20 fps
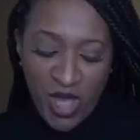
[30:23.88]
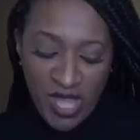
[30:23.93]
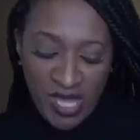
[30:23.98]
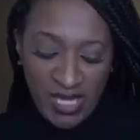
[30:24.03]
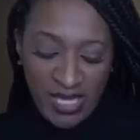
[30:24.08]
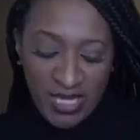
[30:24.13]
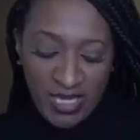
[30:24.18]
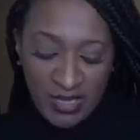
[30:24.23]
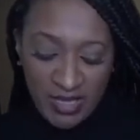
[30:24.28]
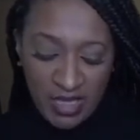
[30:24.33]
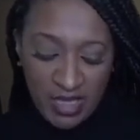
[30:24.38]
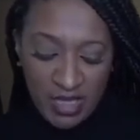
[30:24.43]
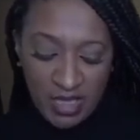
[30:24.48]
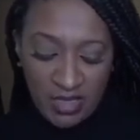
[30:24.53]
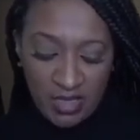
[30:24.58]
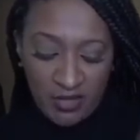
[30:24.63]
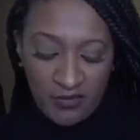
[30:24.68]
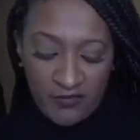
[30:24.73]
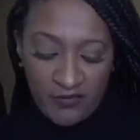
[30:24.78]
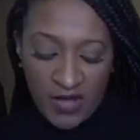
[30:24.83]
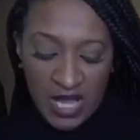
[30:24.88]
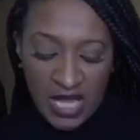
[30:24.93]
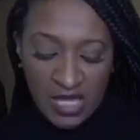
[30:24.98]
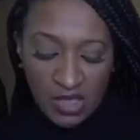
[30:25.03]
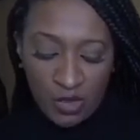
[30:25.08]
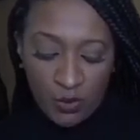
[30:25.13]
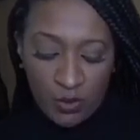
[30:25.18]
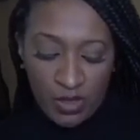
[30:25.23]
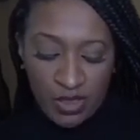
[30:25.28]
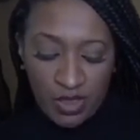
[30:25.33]
And then the
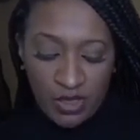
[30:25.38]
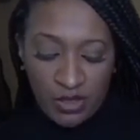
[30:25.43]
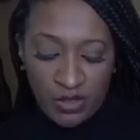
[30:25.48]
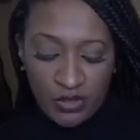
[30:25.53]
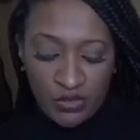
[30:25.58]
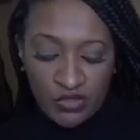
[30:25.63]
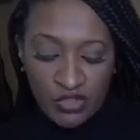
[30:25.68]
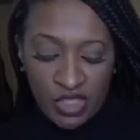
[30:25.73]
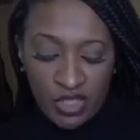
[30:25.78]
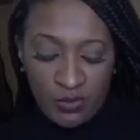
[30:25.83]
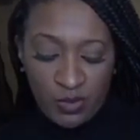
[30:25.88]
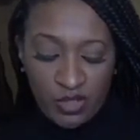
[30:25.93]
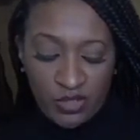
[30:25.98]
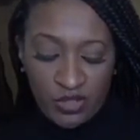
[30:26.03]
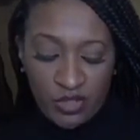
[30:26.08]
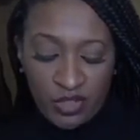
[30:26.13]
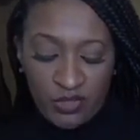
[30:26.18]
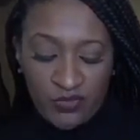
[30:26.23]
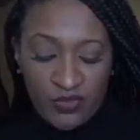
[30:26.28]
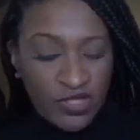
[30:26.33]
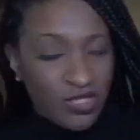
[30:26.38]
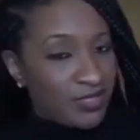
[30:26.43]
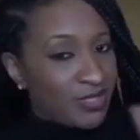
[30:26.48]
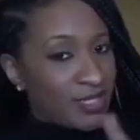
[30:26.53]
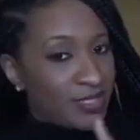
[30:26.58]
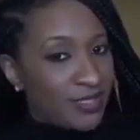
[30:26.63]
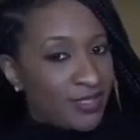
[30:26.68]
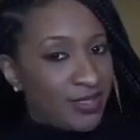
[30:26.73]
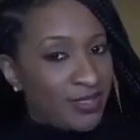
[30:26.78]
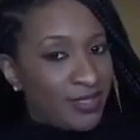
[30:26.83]
following January 31st,
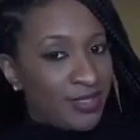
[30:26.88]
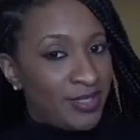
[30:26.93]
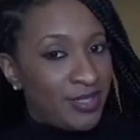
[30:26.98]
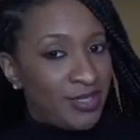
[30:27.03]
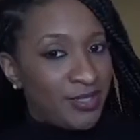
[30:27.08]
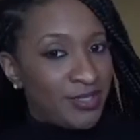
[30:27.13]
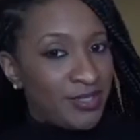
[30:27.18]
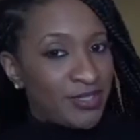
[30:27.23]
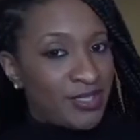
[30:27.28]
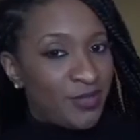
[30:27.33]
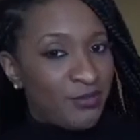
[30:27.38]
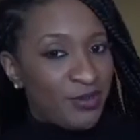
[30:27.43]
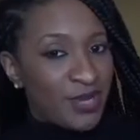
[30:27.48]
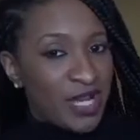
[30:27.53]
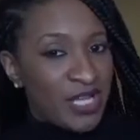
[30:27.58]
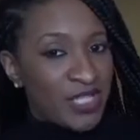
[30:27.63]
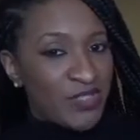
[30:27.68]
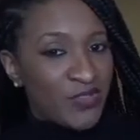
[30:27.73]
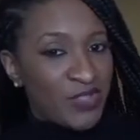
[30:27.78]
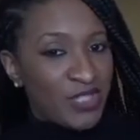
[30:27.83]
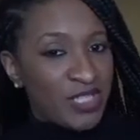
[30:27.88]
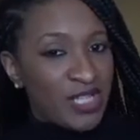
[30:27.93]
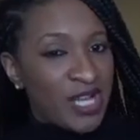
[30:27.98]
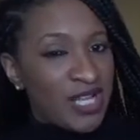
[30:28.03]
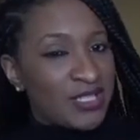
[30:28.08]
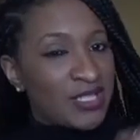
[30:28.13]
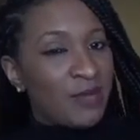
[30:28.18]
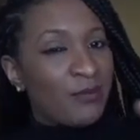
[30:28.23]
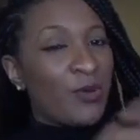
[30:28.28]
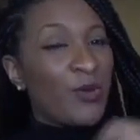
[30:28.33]
that's another surprise for you
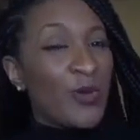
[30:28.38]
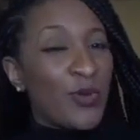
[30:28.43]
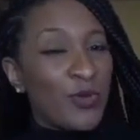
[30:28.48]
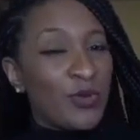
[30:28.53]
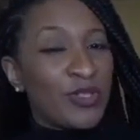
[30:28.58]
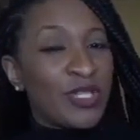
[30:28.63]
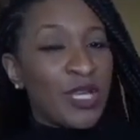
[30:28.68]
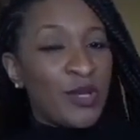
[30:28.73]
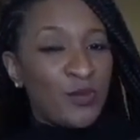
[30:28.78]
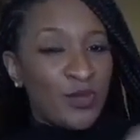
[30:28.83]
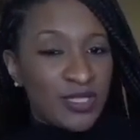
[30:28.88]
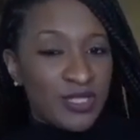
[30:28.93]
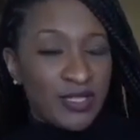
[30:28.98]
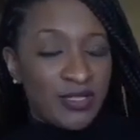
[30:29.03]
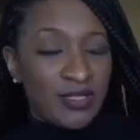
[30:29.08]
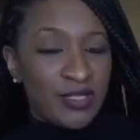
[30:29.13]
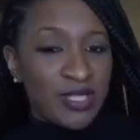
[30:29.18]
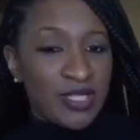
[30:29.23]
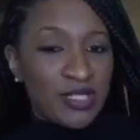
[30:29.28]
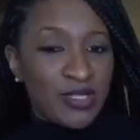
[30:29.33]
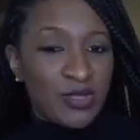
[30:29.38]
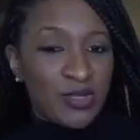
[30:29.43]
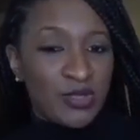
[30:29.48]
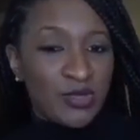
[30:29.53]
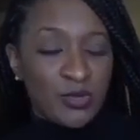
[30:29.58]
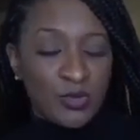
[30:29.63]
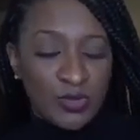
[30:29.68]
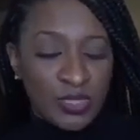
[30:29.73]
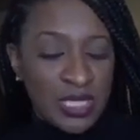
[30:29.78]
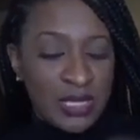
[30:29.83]
guys. I'm going to hold that one to the next Talk
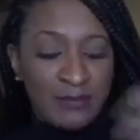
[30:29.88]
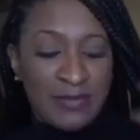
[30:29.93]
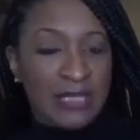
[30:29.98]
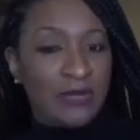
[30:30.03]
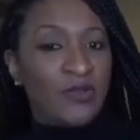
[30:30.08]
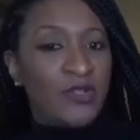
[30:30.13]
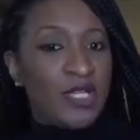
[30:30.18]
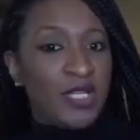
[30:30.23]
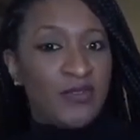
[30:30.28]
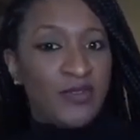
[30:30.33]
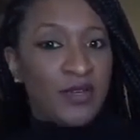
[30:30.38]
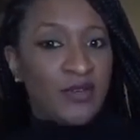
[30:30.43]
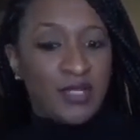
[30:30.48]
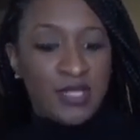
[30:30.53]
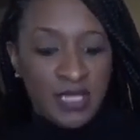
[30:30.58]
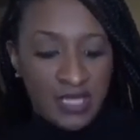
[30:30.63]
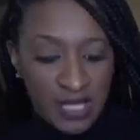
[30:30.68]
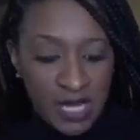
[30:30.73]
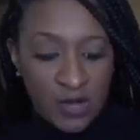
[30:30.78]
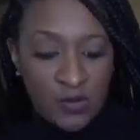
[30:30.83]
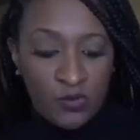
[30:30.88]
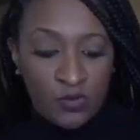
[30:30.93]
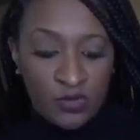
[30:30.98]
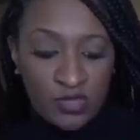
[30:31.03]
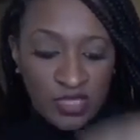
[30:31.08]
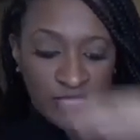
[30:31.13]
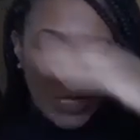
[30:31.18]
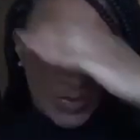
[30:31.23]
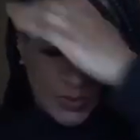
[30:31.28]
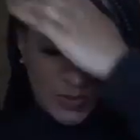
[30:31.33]
Tuesday. I'm not going to give everything out on
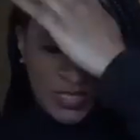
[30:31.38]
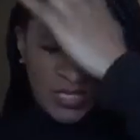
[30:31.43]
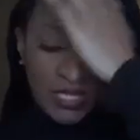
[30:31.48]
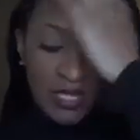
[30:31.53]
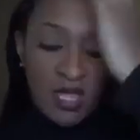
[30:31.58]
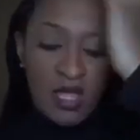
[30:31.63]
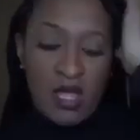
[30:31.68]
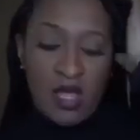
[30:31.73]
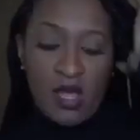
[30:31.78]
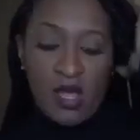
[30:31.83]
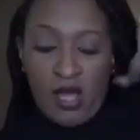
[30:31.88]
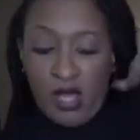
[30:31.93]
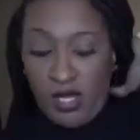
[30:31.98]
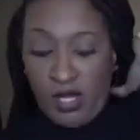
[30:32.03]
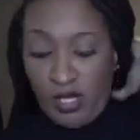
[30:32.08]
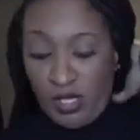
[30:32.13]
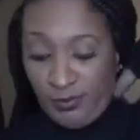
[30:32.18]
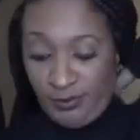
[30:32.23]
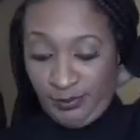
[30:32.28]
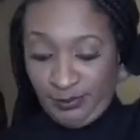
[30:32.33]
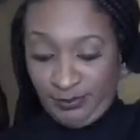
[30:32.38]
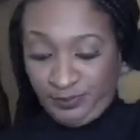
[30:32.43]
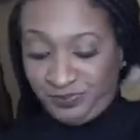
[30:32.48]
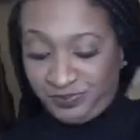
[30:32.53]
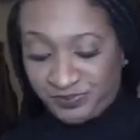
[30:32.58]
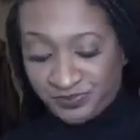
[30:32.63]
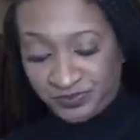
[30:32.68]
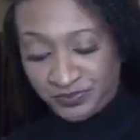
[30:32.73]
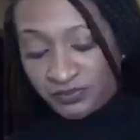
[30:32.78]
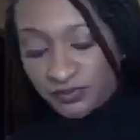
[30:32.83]
this one.
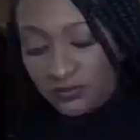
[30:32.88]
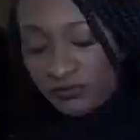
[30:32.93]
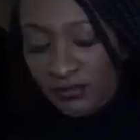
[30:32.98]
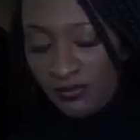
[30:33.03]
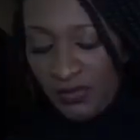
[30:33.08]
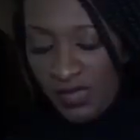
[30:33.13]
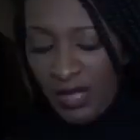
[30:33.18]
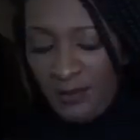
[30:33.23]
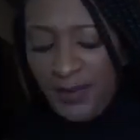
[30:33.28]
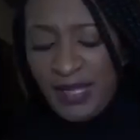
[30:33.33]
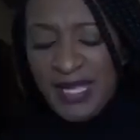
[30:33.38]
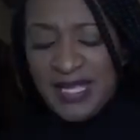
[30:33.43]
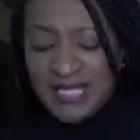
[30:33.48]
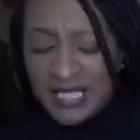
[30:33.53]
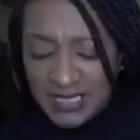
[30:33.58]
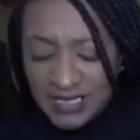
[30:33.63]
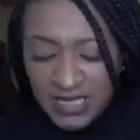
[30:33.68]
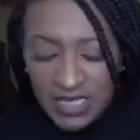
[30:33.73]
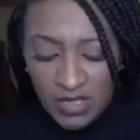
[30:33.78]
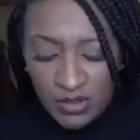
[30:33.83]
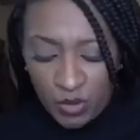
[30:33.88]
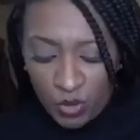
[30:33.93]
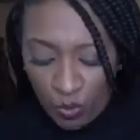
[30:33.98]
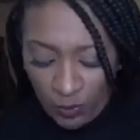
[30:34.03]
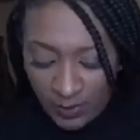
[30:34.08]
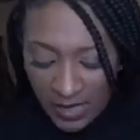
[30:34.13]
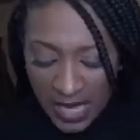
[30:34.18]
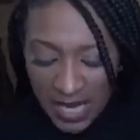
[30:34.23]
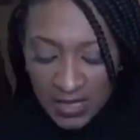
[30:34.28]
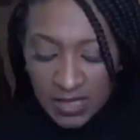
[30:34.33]
But as I said, new
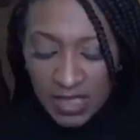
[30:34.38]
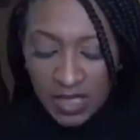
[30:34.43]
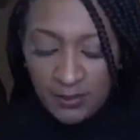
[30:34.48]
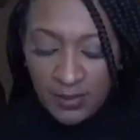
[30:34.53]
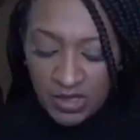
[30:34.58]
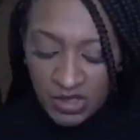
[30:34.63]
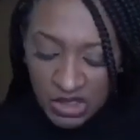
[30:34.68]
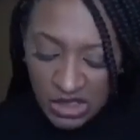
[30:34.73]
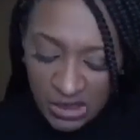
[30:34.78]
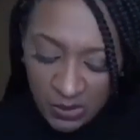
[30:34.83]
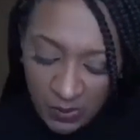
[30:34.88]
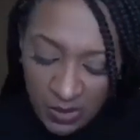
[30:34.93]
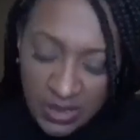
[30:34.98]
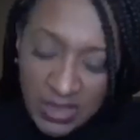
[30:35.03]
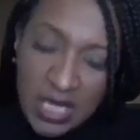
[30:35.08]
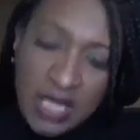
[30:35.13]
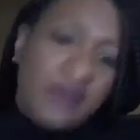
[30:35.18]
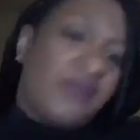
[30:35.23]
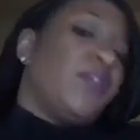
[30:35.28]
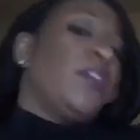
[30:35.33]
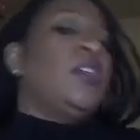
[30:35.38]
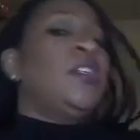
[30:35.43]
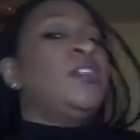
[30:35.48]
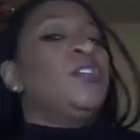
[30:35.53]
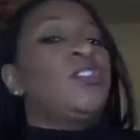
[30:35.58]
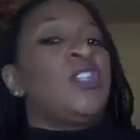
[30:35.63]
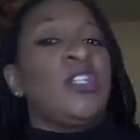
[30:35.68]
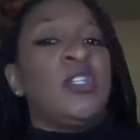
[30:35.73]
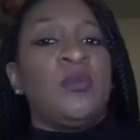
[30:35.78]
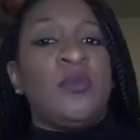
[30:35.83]
blog coming January 9th
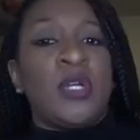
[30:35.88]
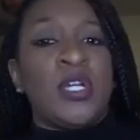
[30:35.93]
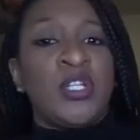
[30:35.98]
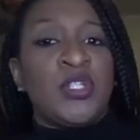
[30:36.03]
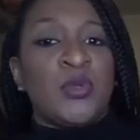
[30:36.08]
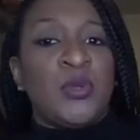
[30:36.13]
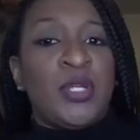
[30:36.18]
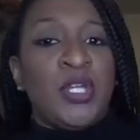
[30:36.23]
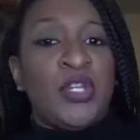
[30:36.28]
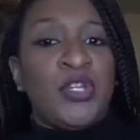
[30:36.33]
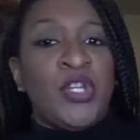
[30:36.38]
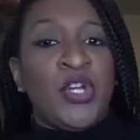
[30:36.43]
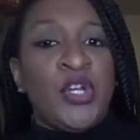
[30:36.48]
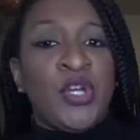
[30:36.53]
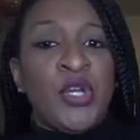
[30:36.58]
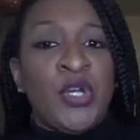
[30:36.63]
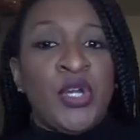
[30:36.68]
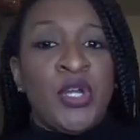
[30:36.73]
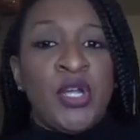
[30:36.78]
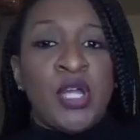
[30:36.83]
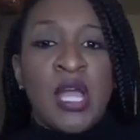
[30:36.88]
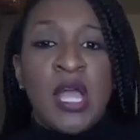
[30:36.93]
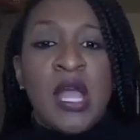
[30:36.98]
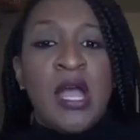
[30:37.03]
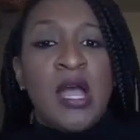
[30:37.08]
and January 23rd.